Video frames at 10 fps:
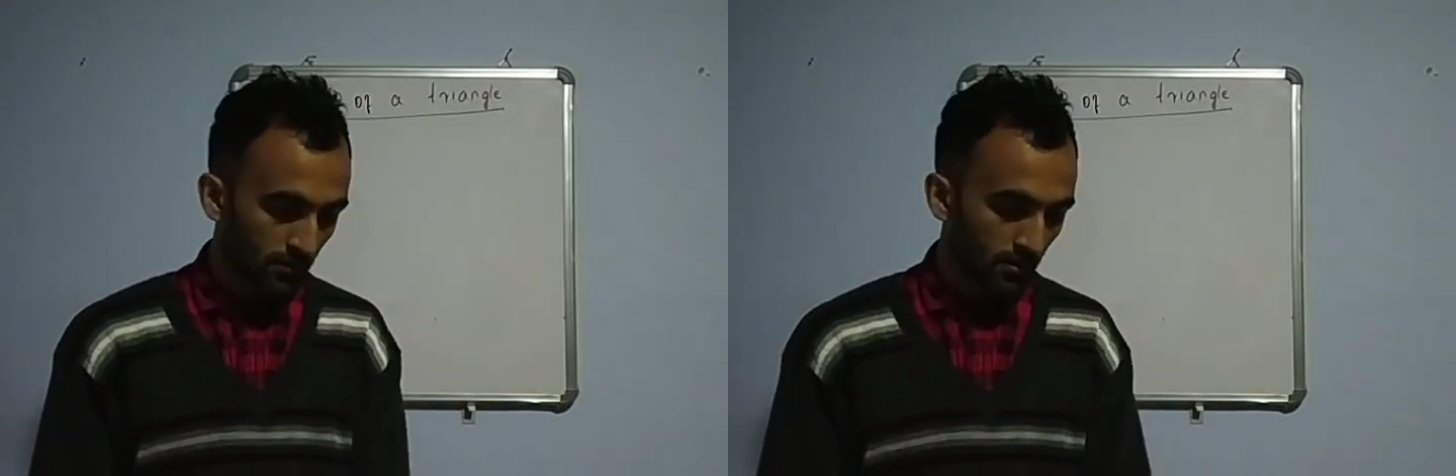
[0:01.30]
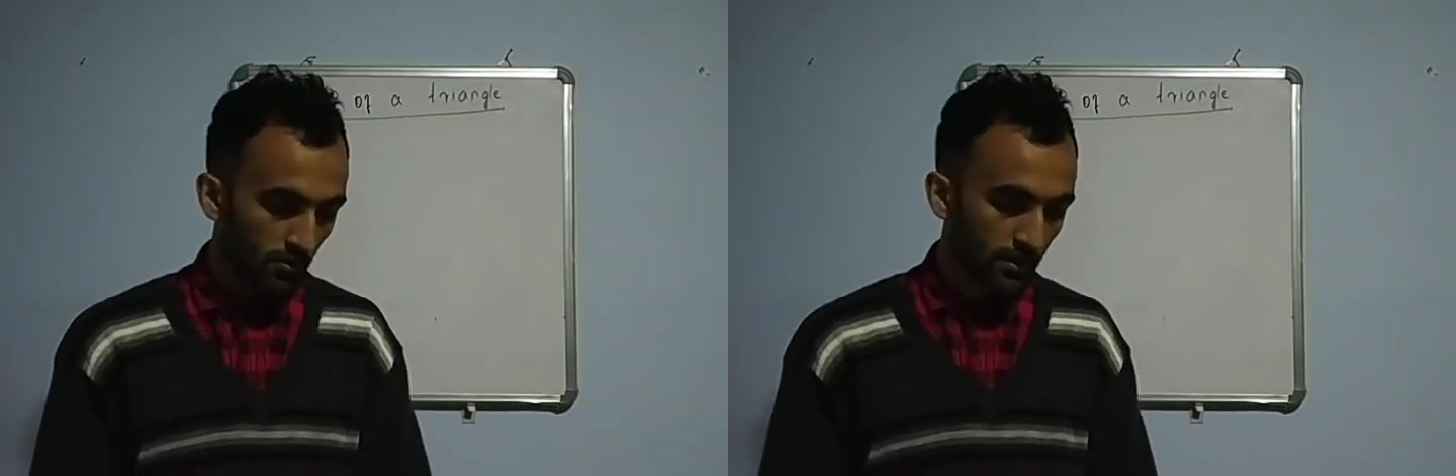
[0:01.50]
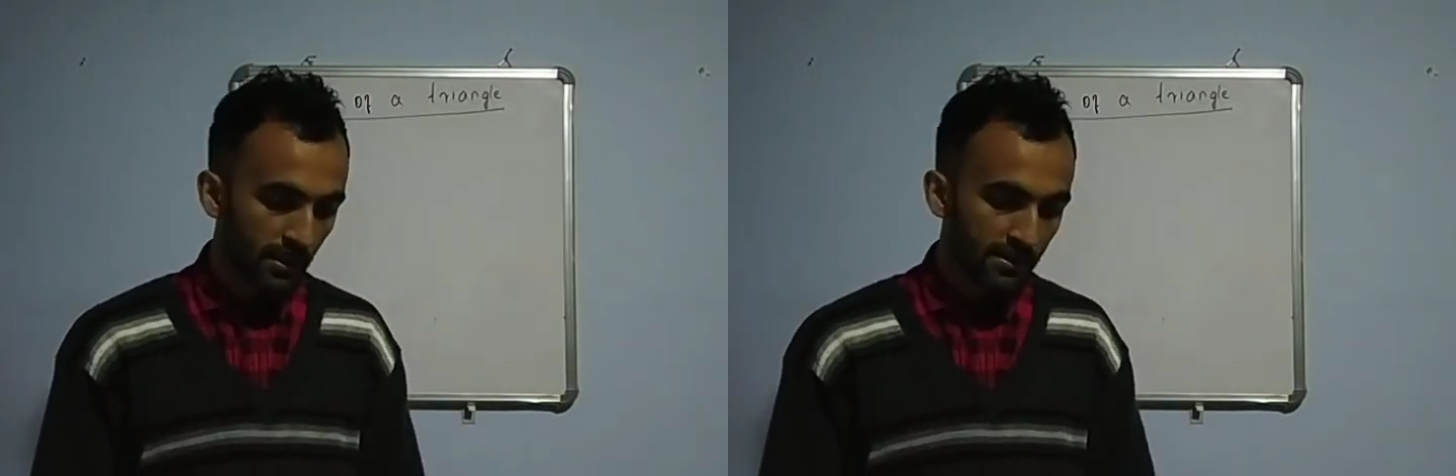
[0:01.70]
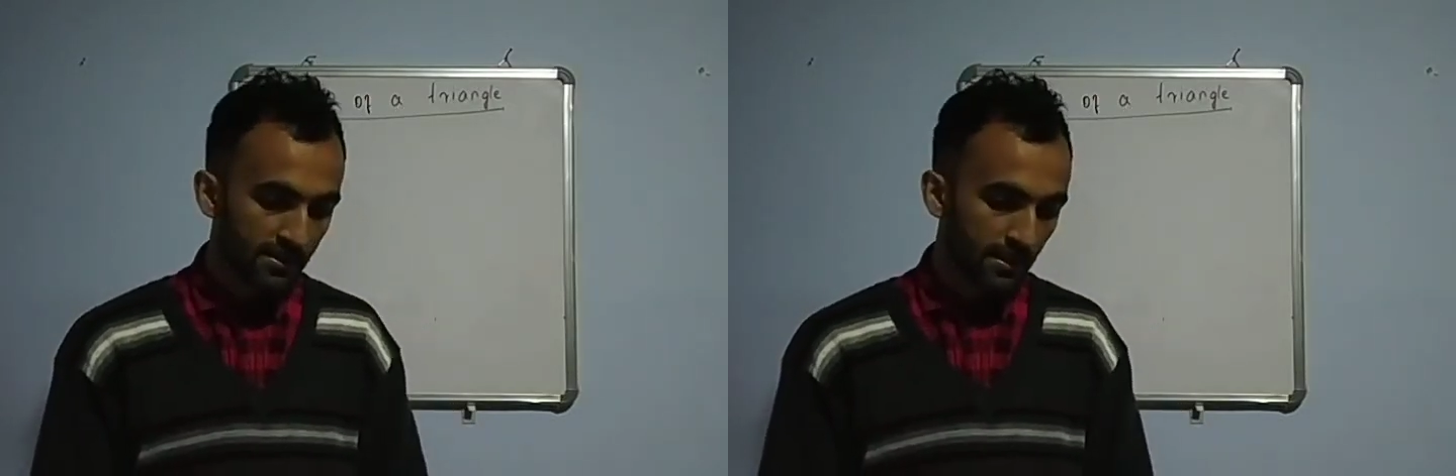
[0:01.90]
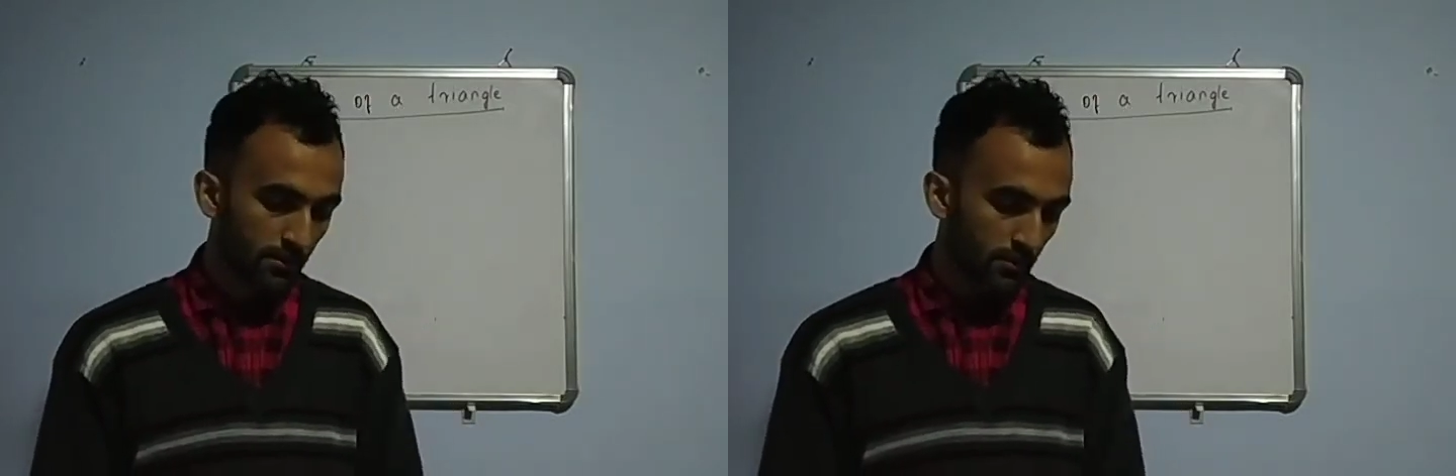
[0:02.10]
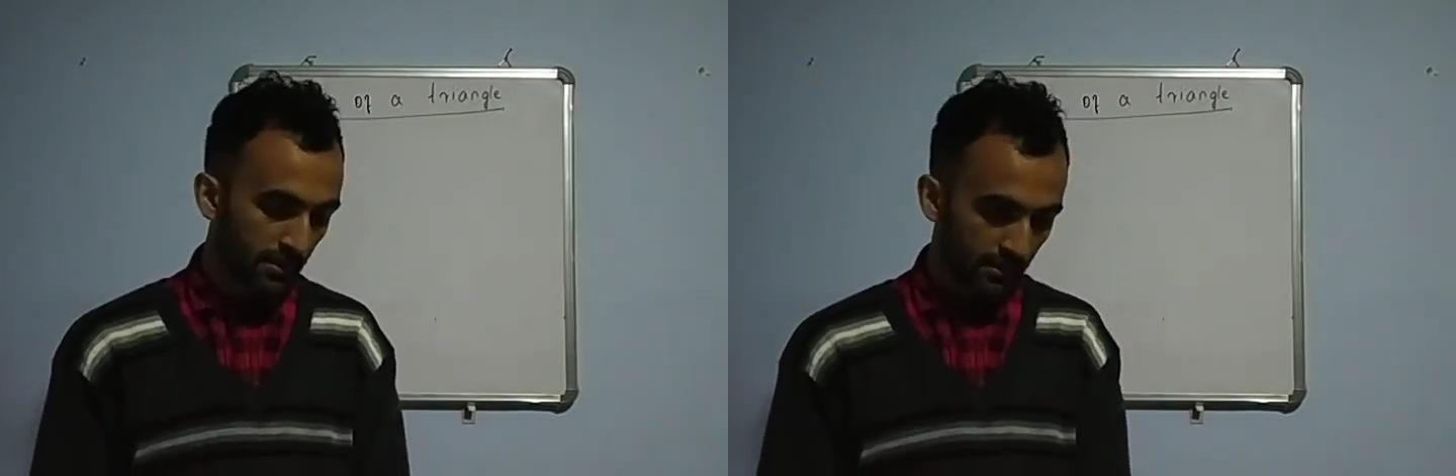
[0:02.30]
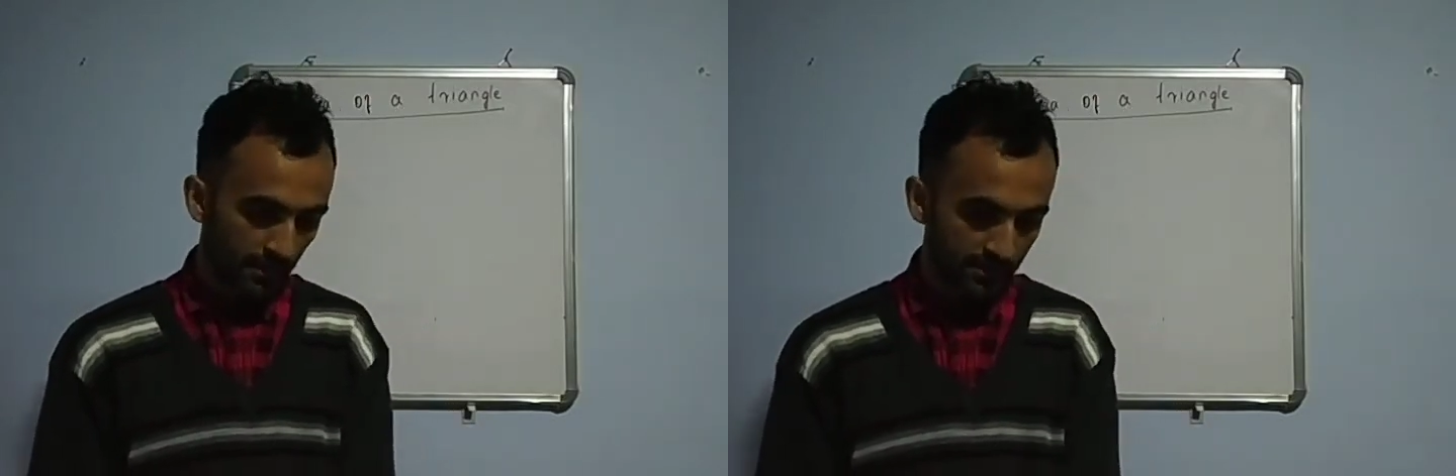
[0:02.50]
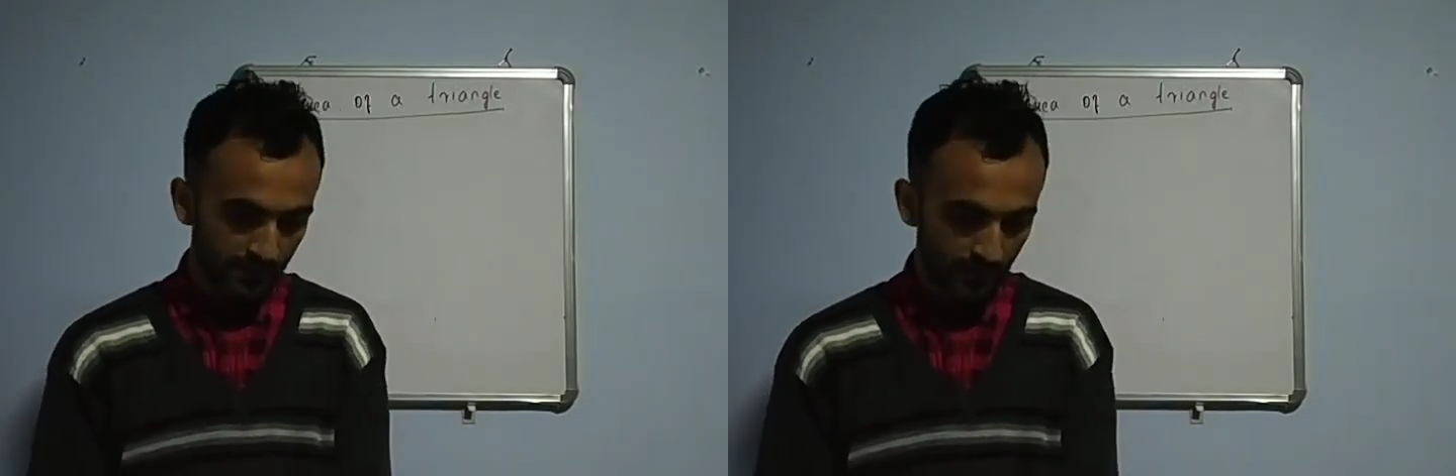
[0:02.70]
Today I'll start with
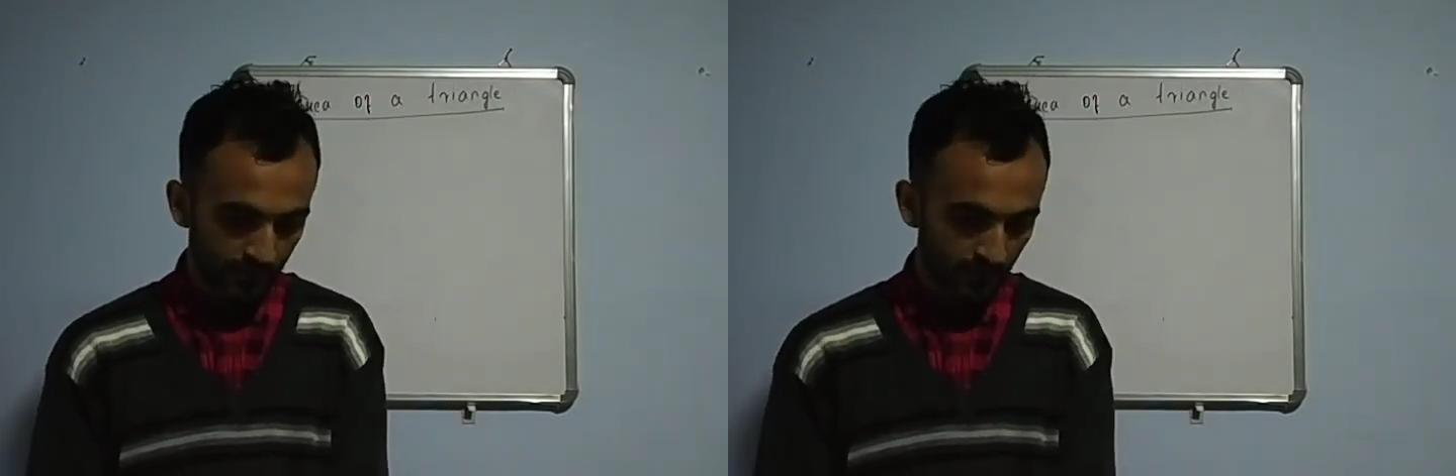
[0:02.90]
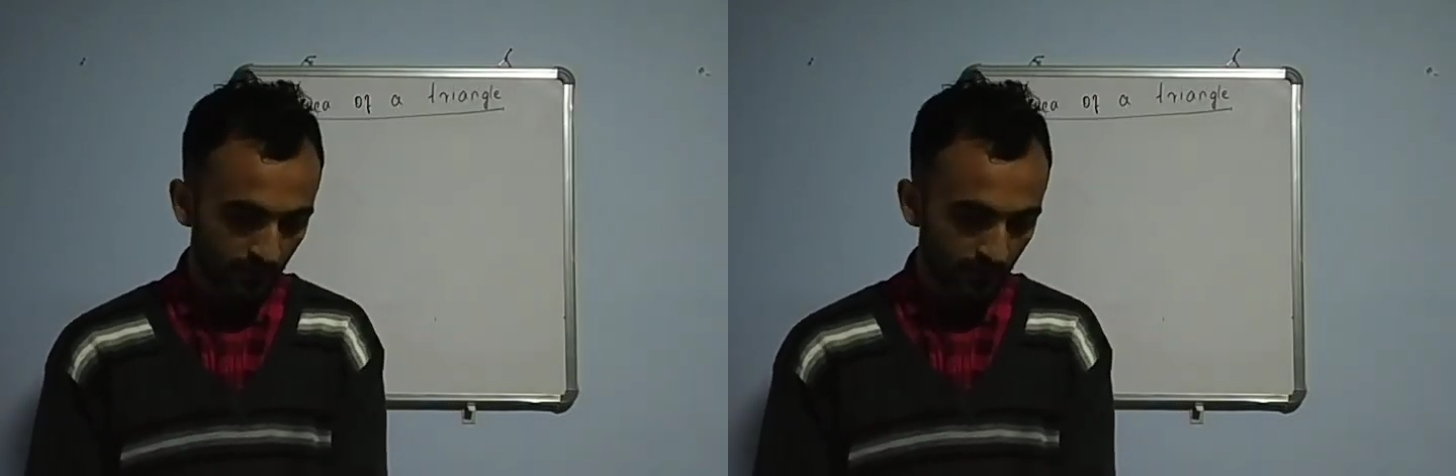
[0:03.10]
class 10